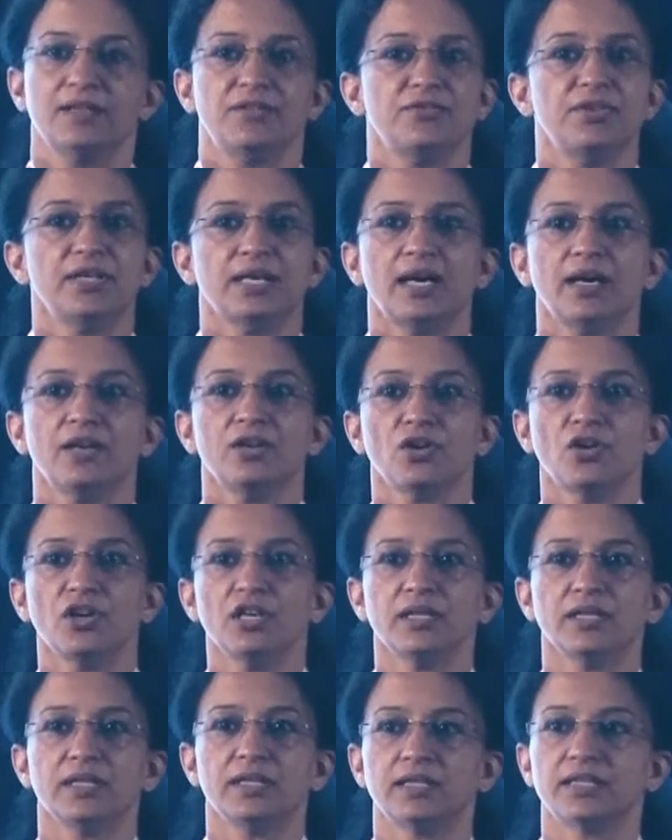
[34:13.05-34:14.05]
we are not
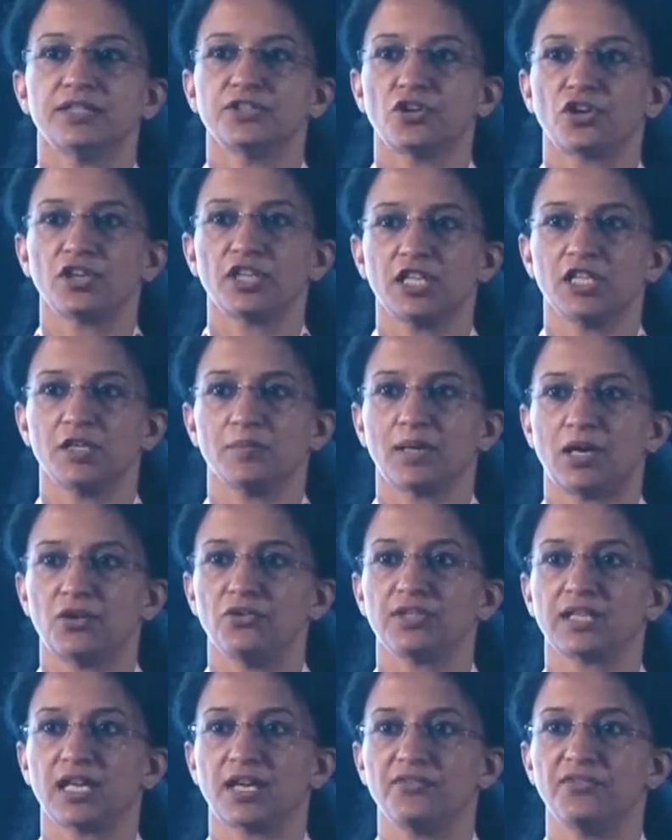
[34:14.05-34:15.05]
talking
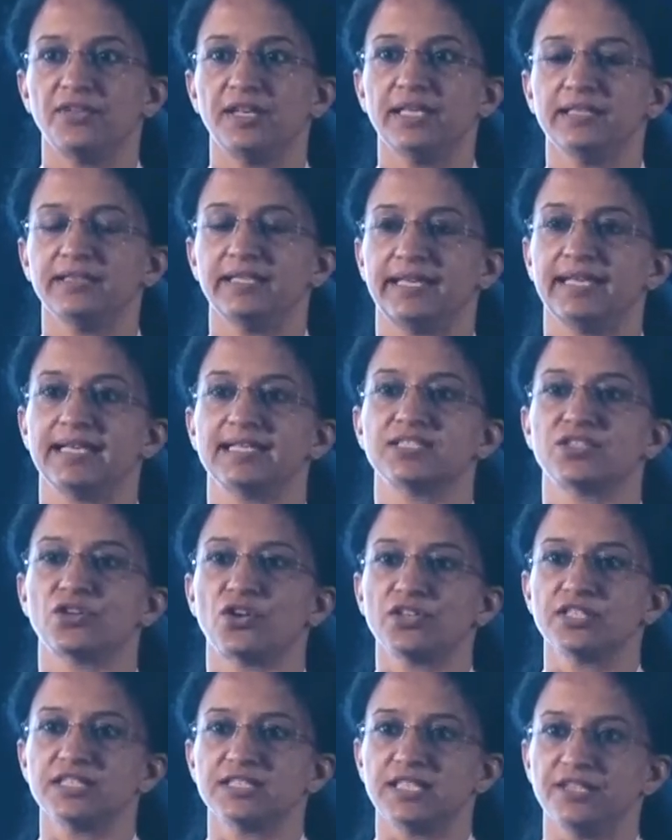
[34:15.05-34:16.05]
about covering the
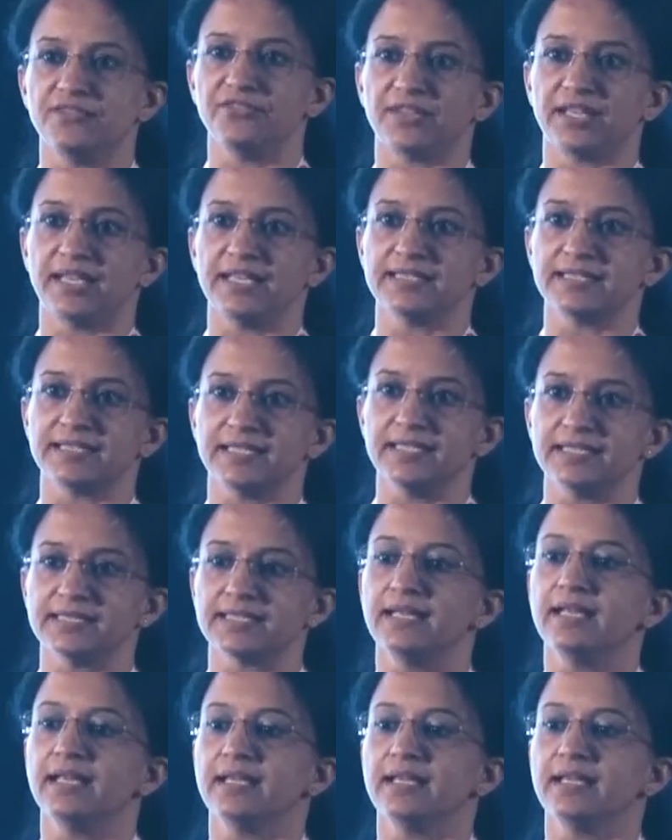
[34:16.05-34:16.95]
exhaustive cases,